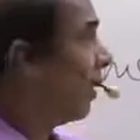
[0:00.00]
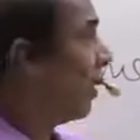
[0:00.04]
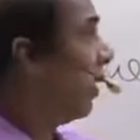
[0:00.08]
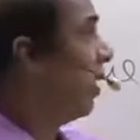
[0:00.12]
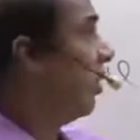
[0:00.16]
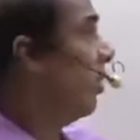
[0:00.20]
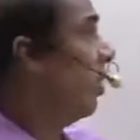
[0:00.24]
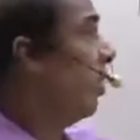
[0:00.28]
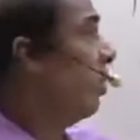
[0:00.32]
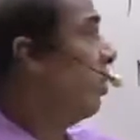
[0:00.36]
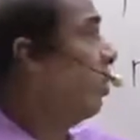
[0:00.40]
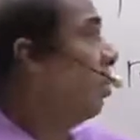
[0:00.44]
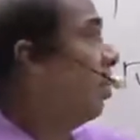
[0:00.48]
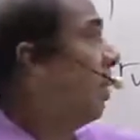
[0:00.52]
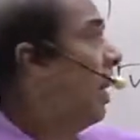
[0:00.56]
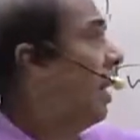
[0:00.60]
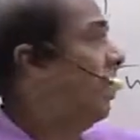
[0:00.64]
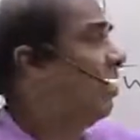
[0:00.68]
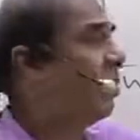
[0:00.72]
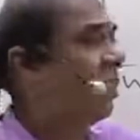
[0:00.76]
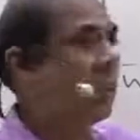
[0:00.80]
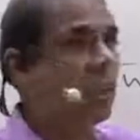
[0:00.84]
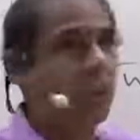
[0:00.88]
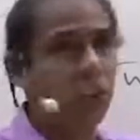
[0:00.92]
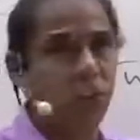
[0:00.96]
This is
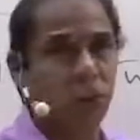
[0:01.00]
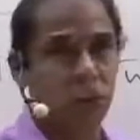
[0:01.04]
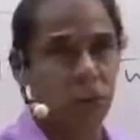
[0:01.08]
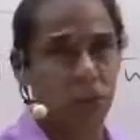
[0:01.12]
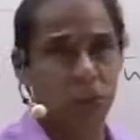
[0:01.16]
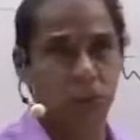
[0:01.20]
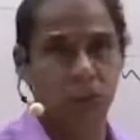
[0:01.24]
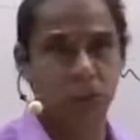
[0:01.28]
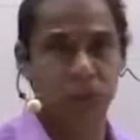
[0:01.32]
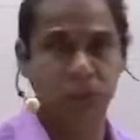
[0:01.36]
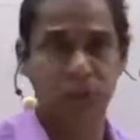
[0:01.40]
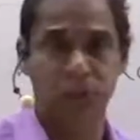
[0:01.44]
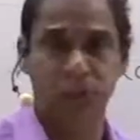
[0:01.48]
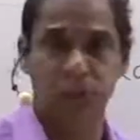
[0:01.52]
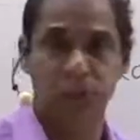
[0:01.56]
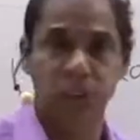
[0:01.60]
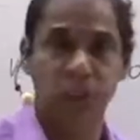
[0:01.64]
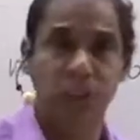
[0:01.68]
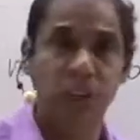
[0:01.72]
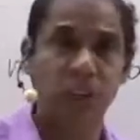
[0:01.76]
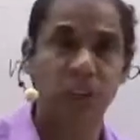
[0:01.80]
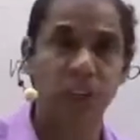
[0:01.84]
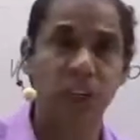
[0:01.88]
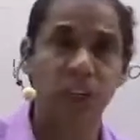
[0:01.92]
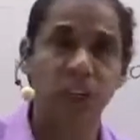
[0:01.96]
past continuous.
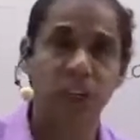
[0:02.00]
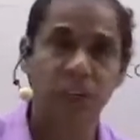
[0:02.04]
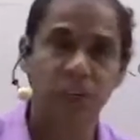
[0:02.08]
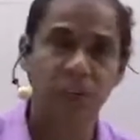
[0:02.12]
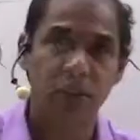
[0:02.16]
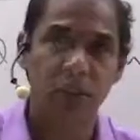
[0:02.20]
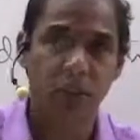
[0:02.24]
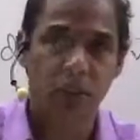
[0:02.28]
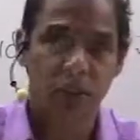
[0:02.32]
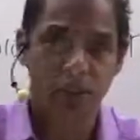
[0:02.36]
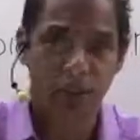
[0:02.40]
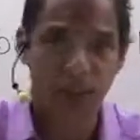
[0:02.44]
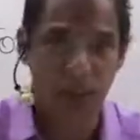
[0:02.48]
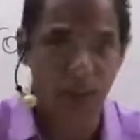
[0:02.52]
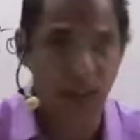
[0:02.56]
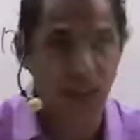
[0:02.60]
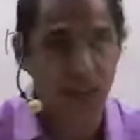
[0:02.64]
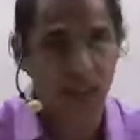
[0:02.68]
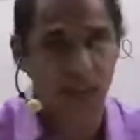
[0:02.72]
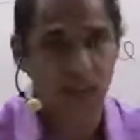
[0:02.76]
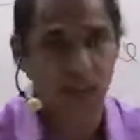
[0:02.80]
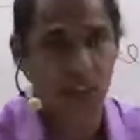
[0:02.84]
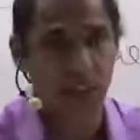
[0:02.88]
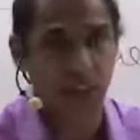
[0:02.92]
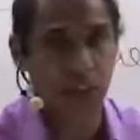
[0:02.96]
This is
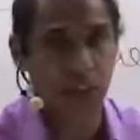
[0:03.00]
past